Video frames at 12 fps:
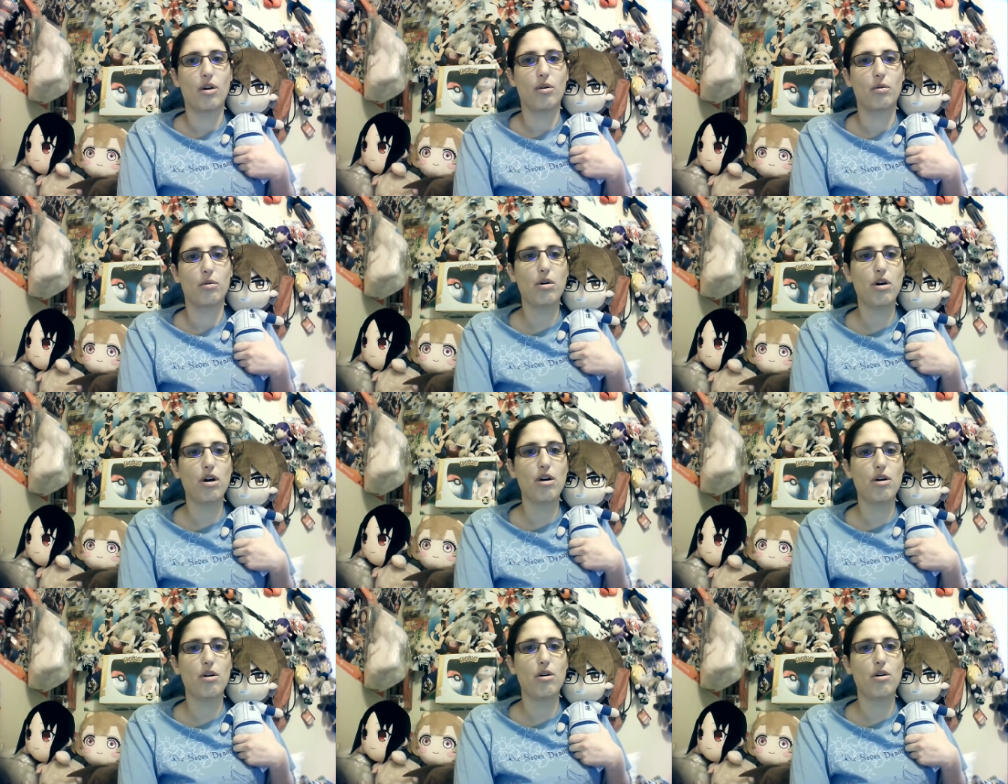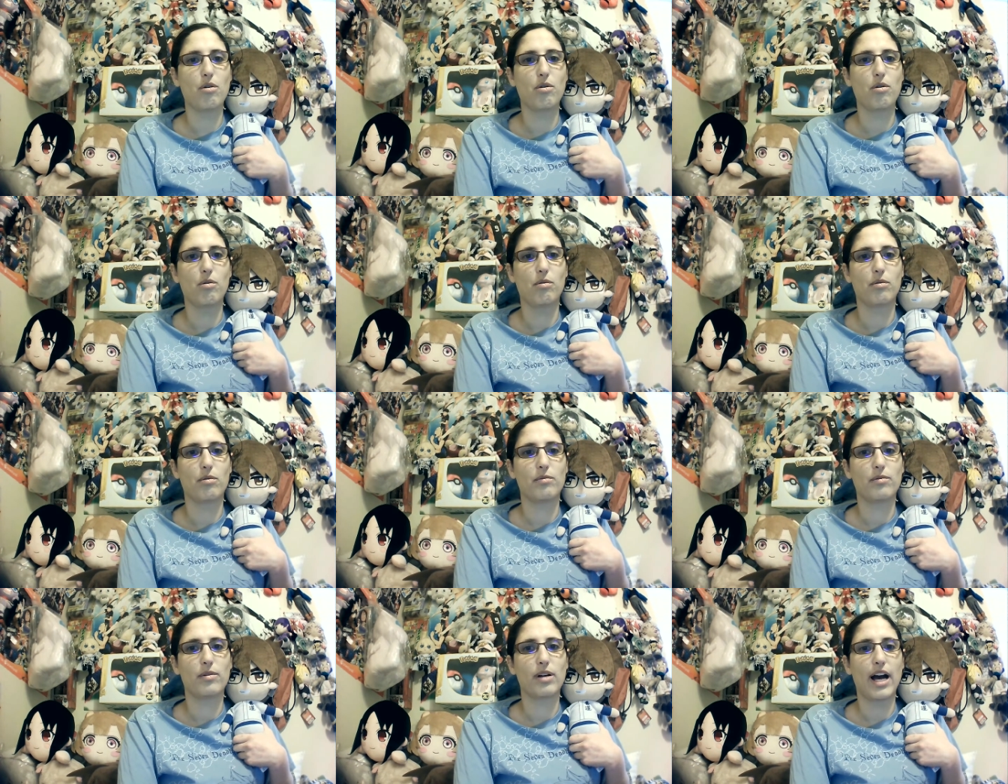Woo!
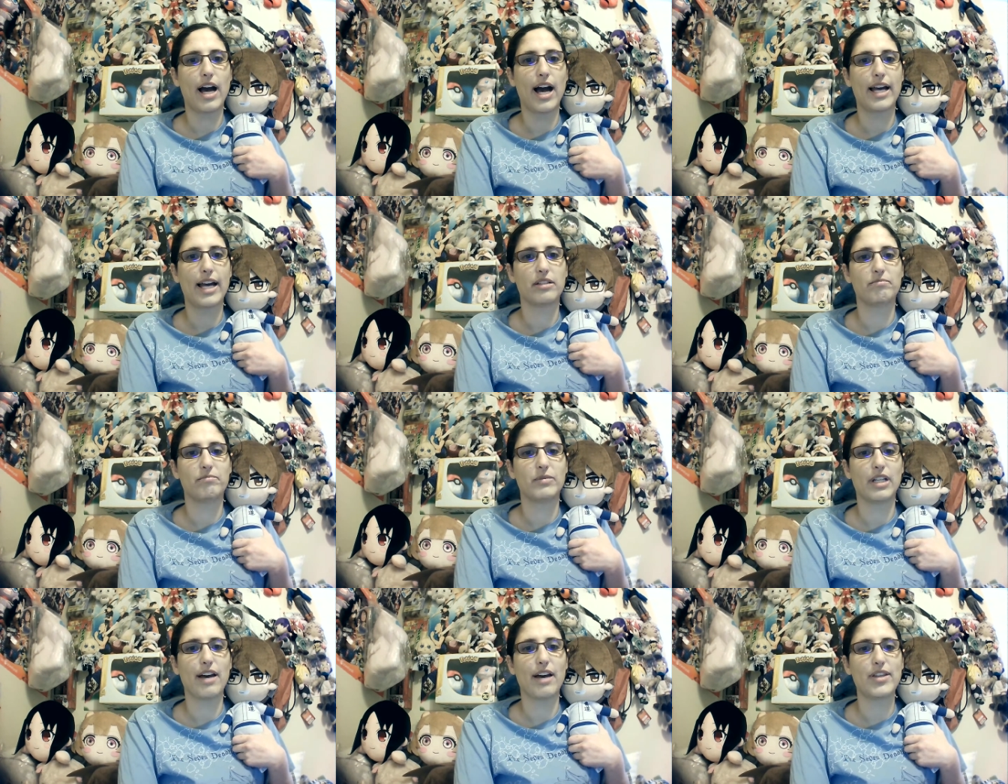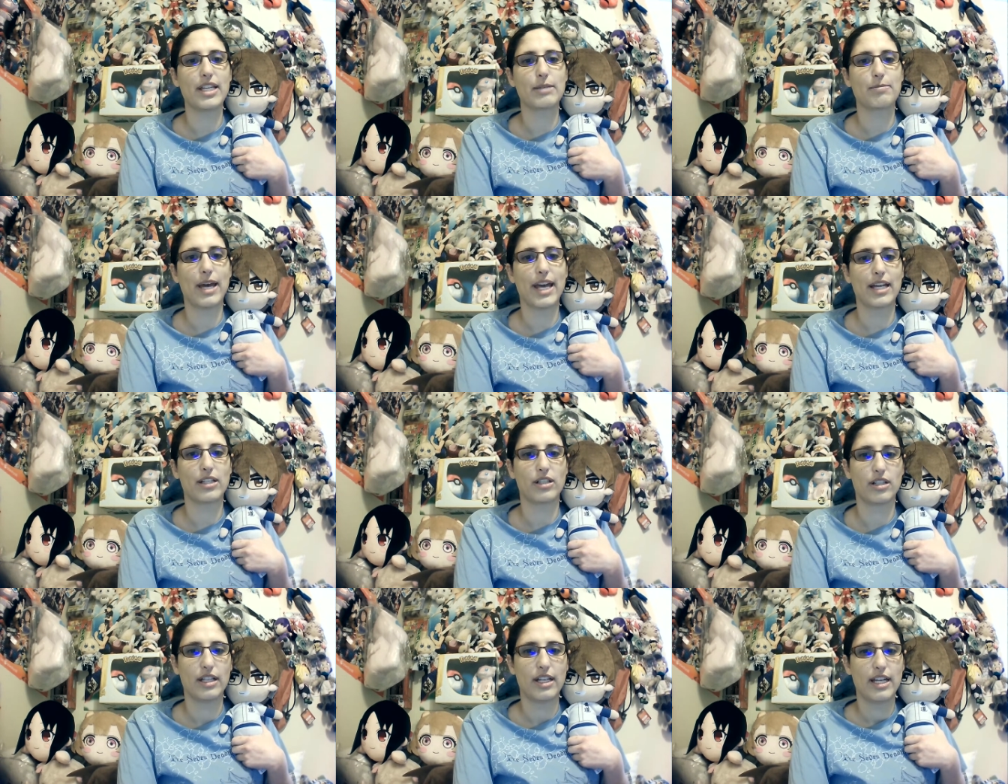I'm loving this
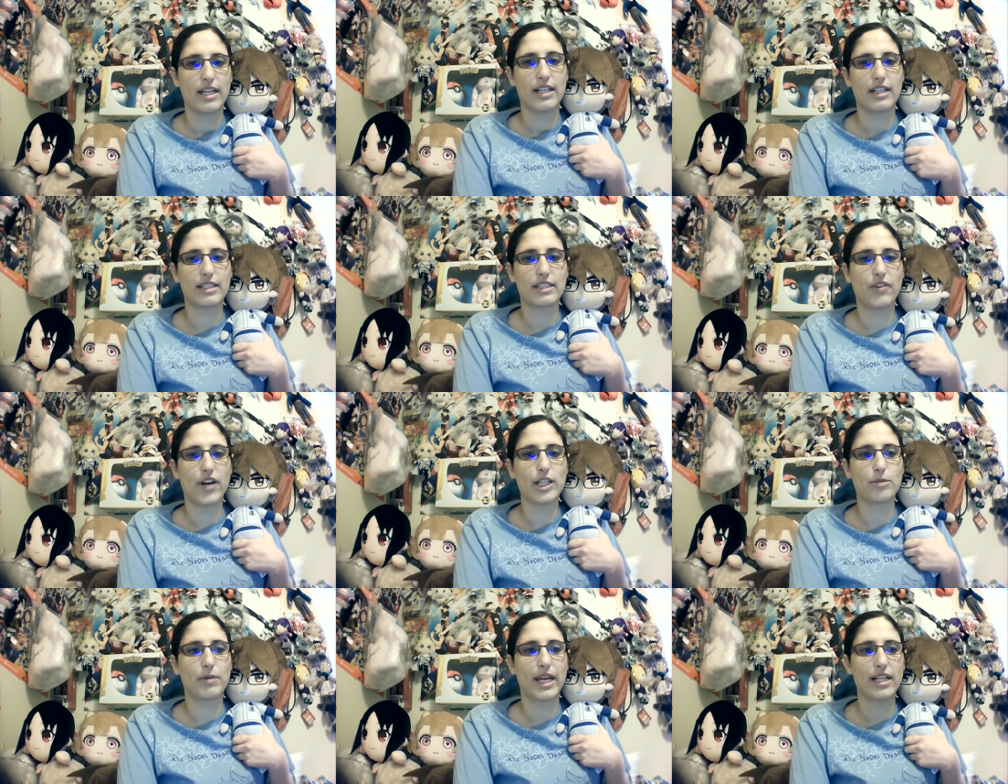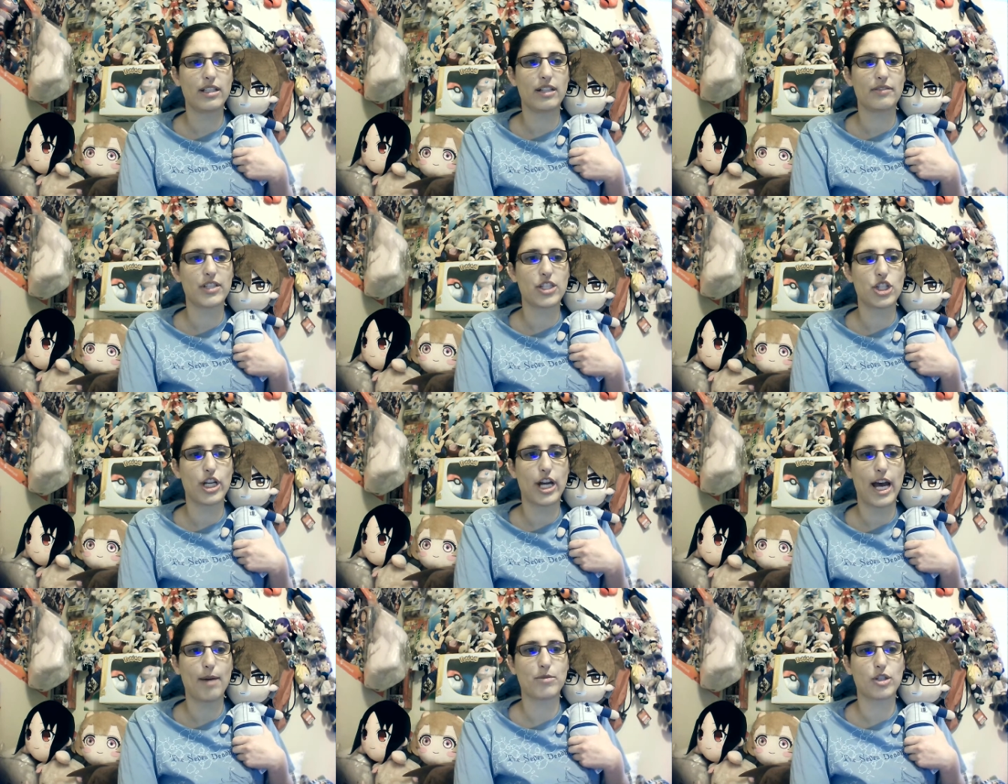panel. This final panel of this
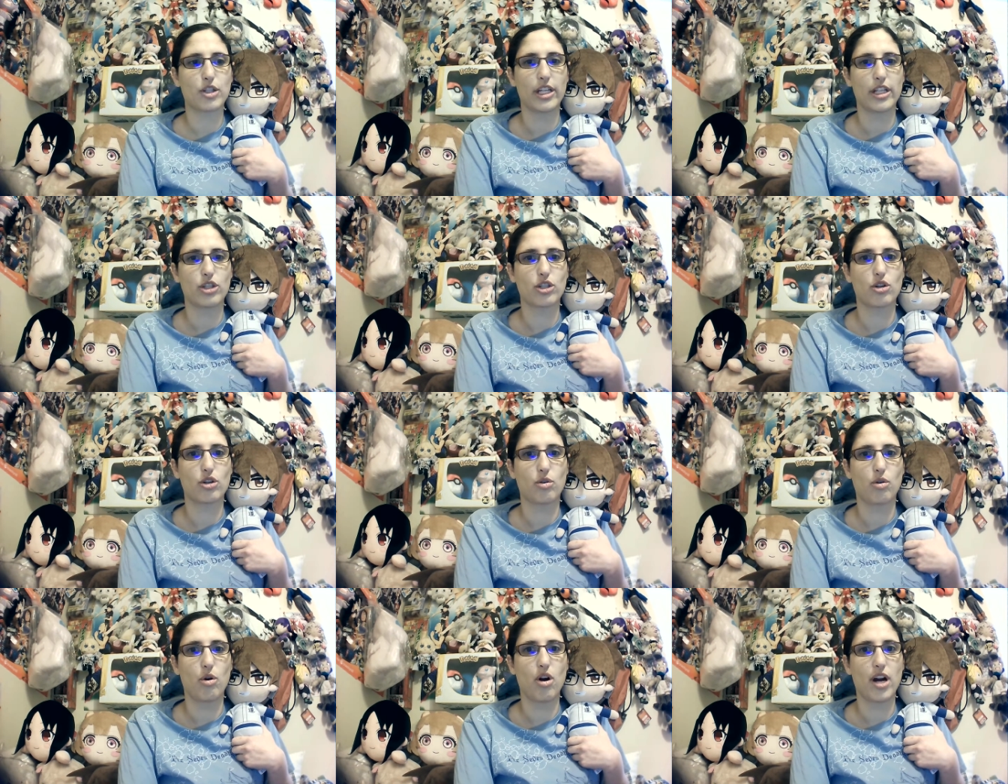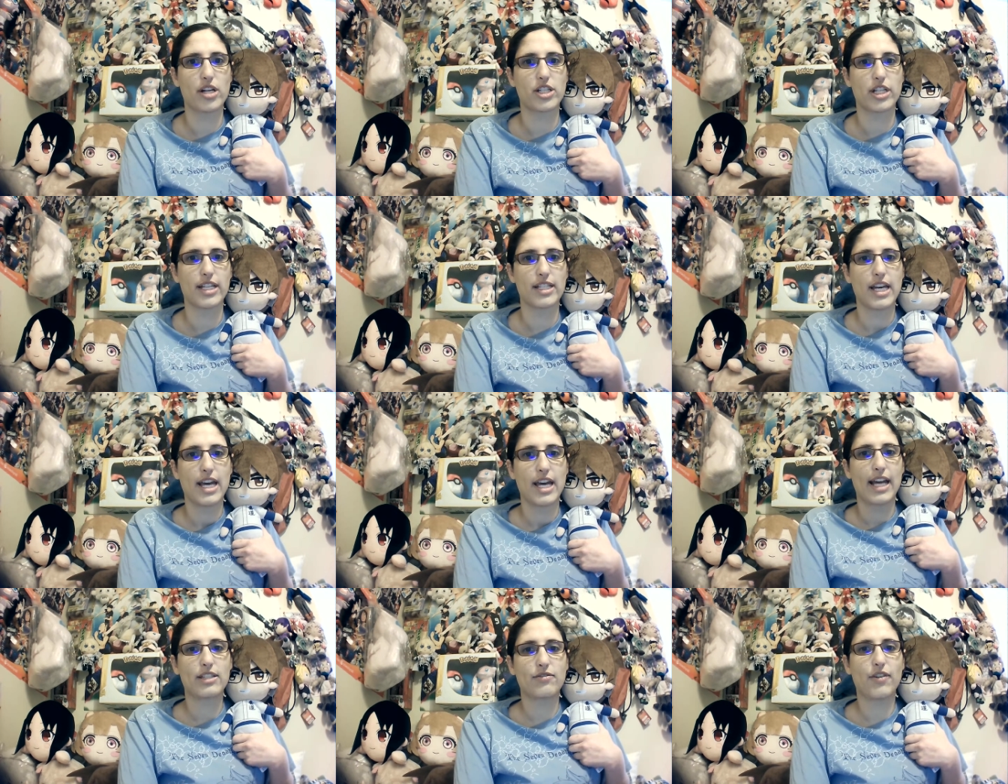chapter is gorgeous.
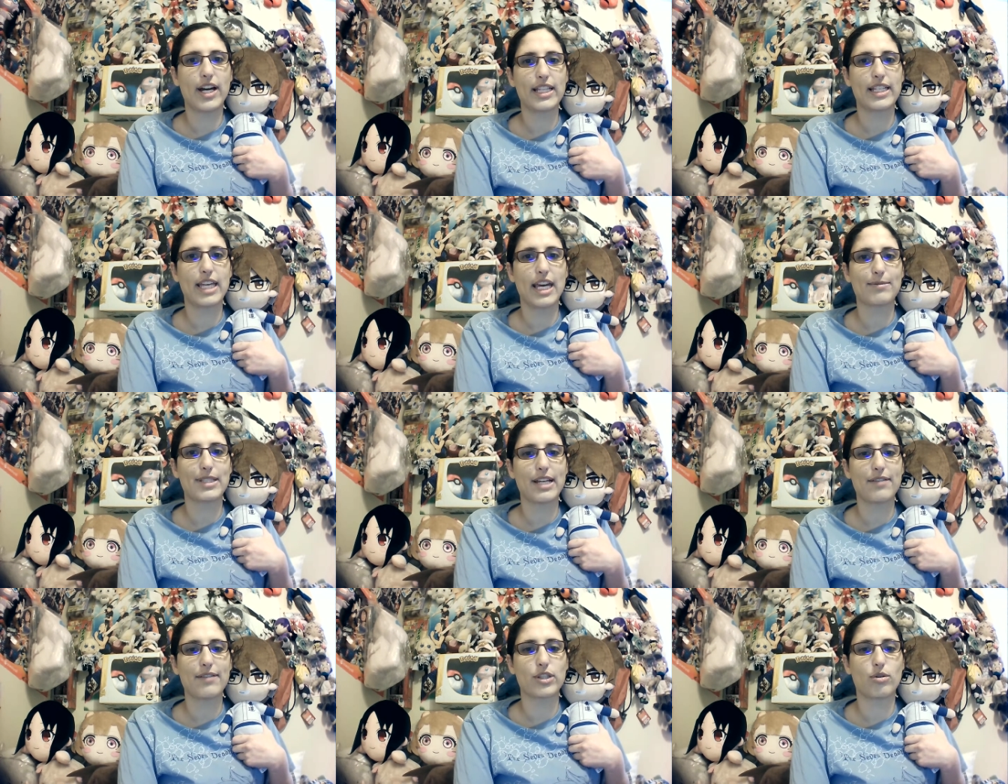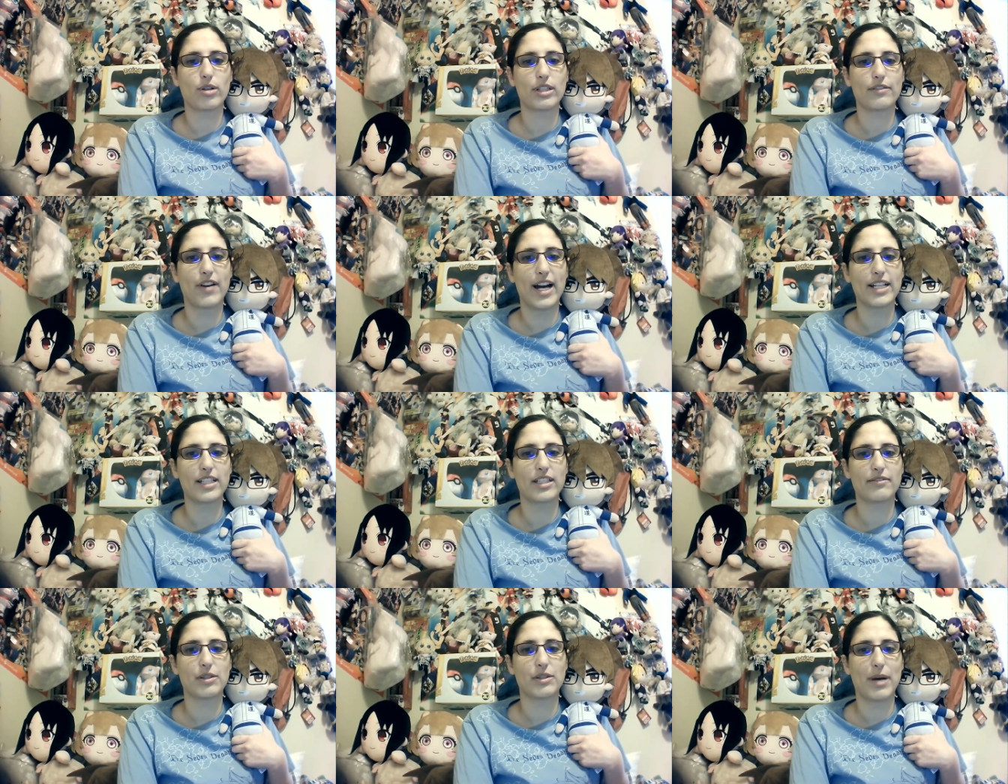It's finally game set for the quarterfinal
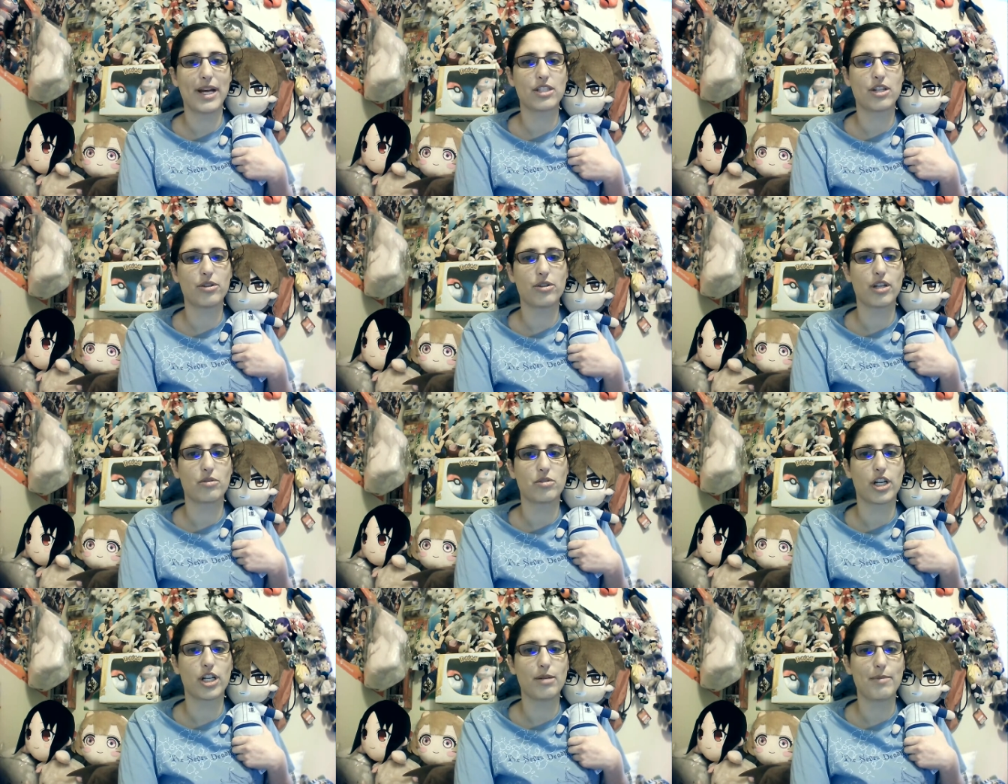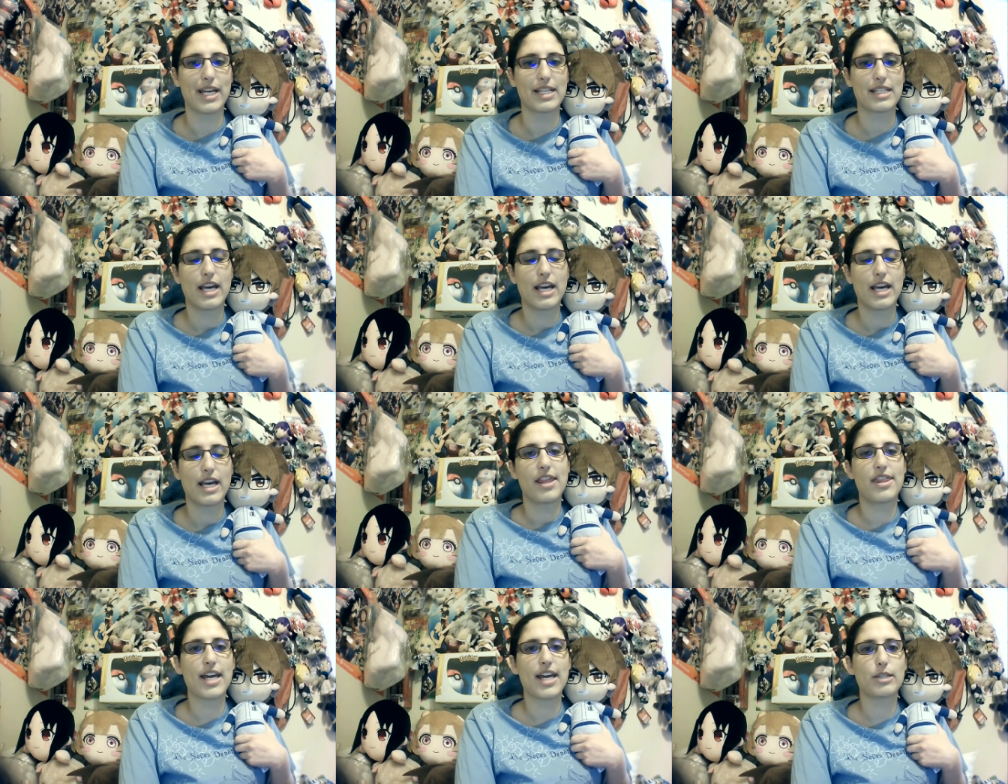of the West Tokyo tournament.
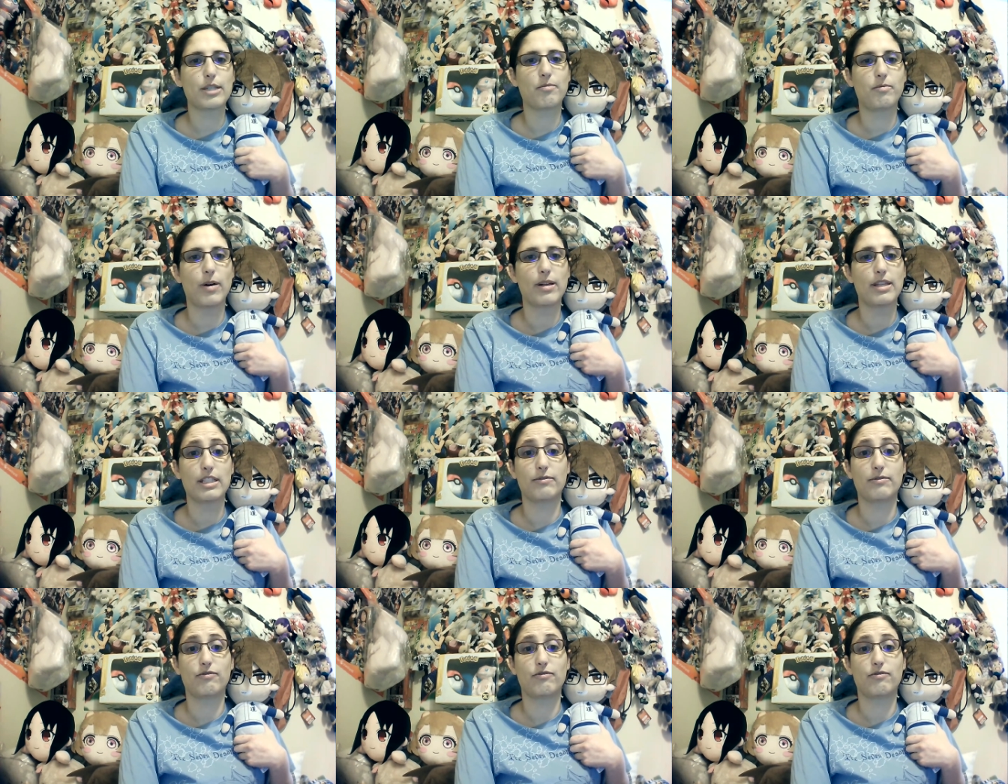This this